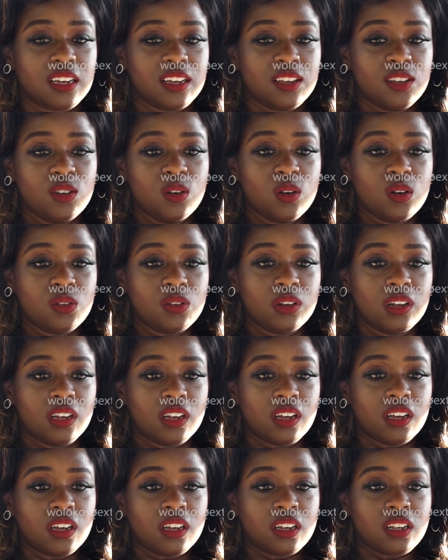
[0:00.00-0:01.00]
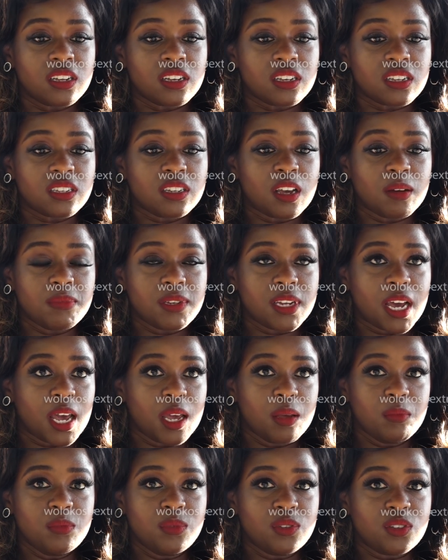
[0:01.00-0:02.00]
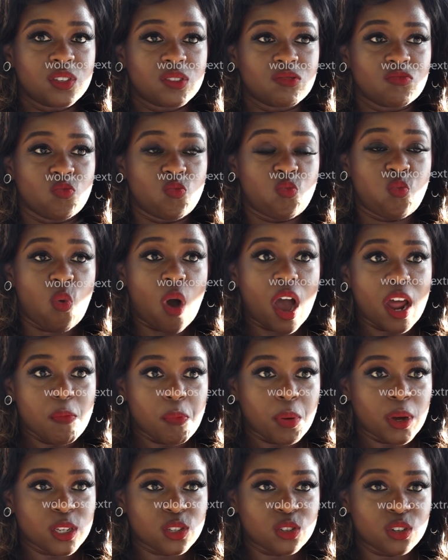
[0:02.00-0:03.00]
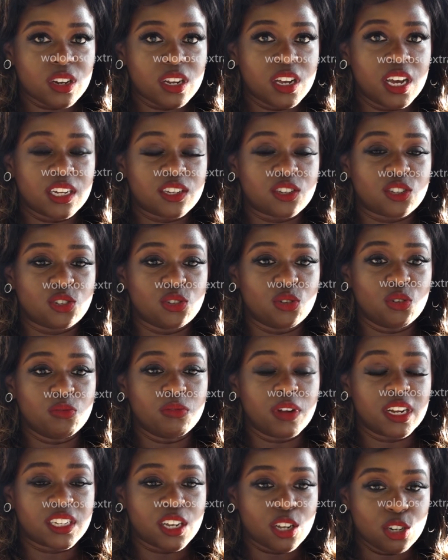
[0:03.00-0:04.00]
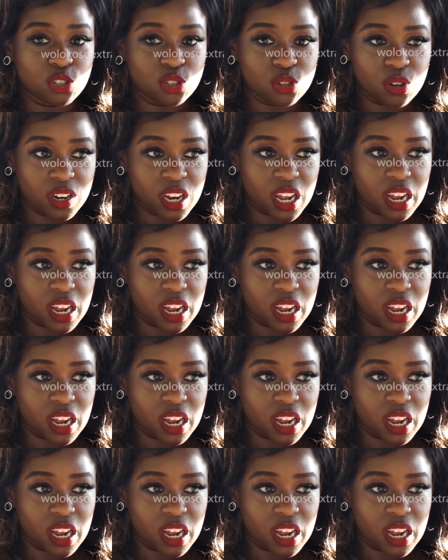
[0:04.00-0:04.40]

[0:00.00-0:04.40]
You know, sometimes one person gets your attention